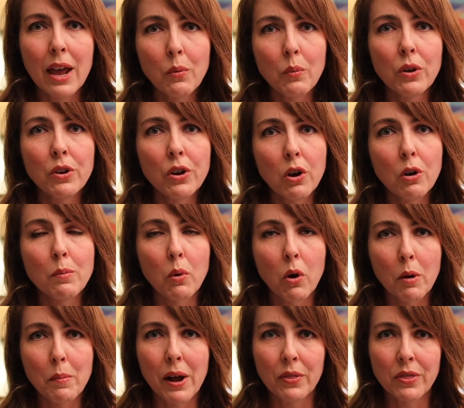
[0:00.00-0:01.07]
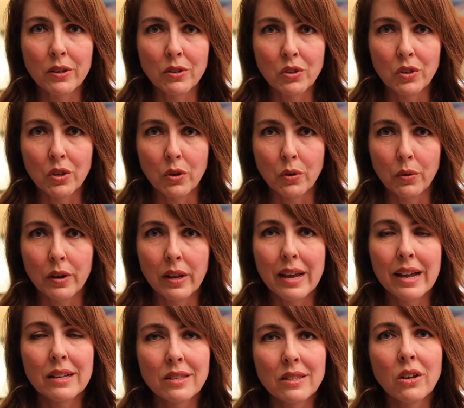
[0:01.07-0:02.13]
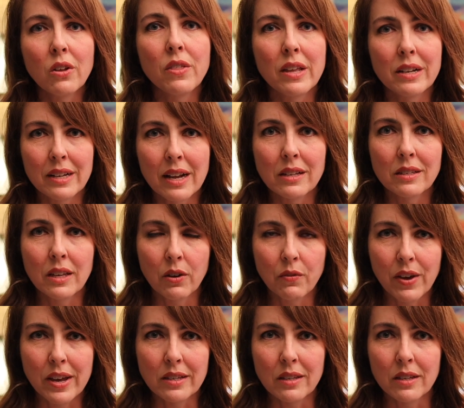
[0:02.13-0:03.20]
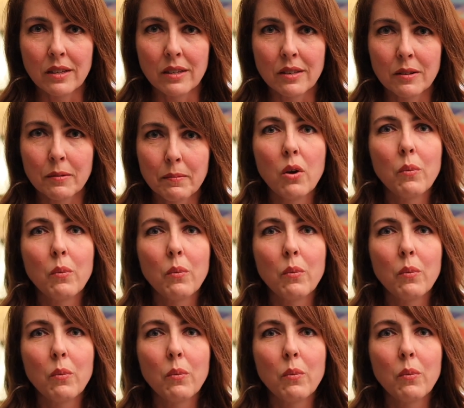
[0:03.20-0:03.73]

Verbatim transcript: and we'll know more about this soon. It's still in the testing phases.